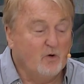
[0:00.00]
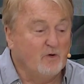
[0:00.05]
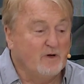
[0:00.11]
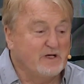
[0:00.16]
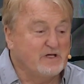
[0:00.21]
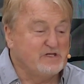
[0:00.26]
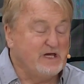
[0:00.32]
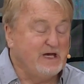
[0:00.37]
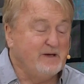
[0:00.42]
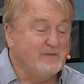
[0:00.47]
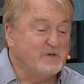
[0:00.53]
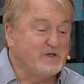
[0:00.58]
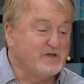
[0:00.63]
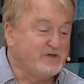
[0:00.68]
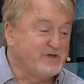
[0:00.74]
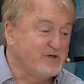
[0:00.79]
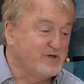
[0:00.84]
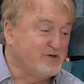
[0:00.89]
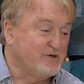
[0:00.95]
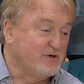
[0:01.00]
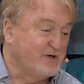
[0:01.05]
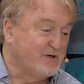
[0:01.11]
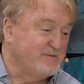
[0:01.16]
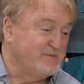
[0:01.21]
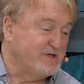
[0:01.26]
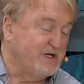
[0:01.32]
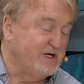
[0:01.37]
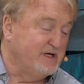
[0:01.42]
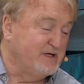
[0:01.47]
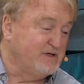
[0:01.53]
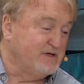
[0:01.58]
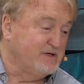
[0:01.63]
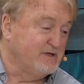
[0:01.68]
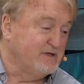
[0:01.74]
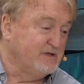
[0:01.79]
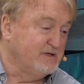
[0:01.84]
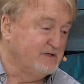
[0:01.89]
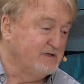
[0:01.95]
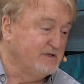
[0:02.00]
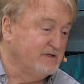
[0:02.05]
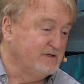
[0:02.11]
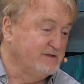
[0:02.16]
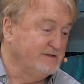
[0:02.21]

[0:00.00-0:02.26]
or examines the circumstances.